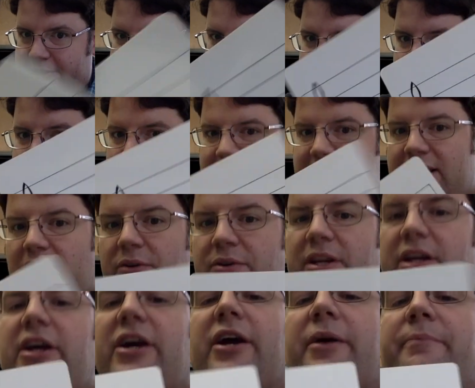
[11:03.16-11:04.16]
and we get down
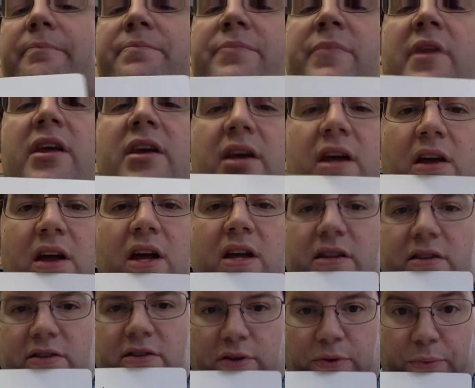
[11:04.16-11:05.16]
here.
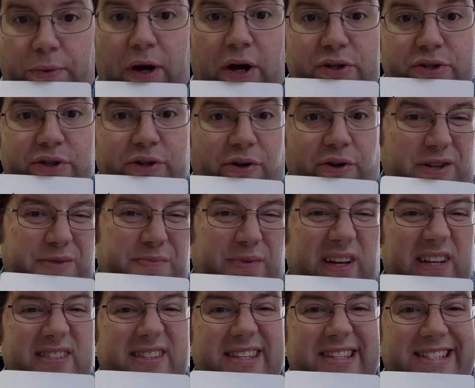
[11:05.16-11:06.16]
We also know this
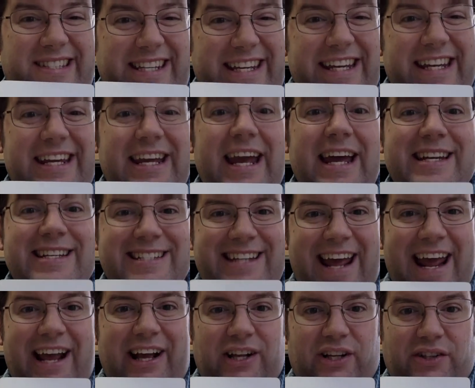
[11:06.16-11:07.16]
place as D
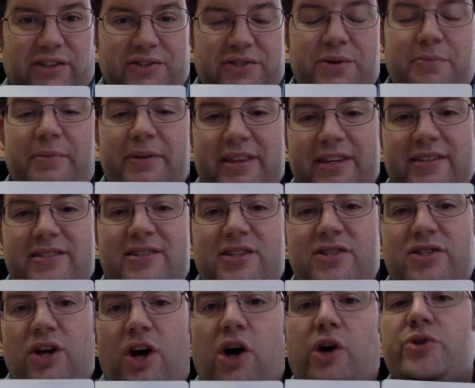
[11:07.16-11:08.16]
Dangles, but this
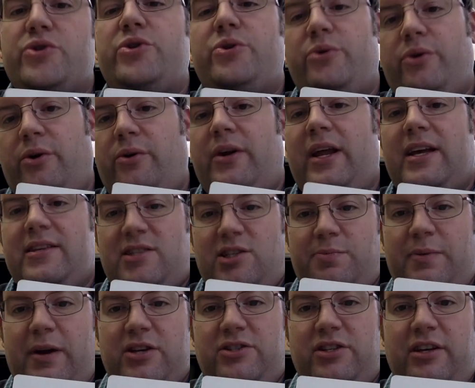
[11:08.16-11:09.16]
is also known as,
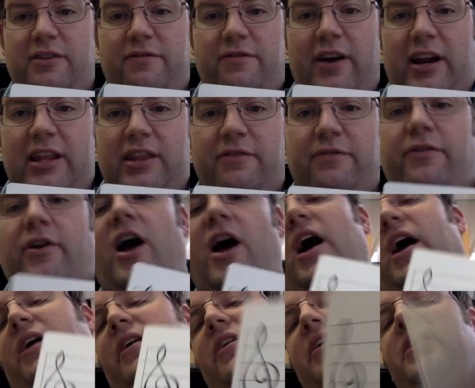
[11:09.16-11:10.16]
especially in Freddy the
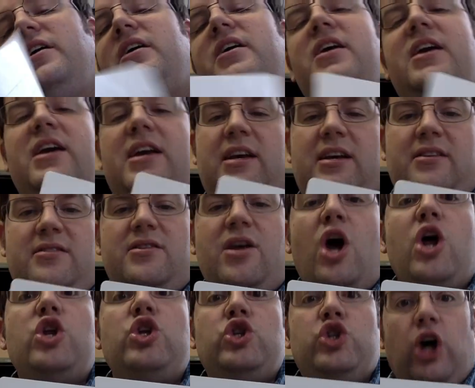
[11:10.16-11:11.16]
Frog, is
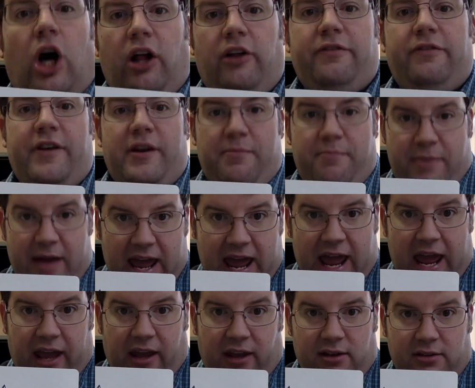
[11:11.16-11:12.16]
Dolphin
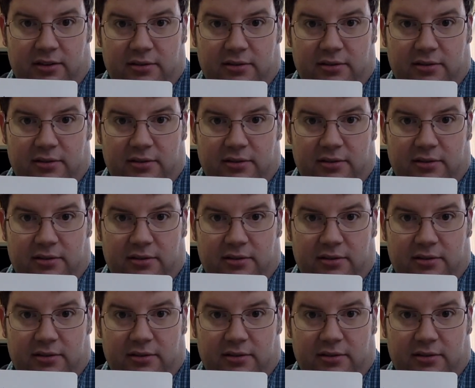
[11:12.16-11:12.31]
Bay.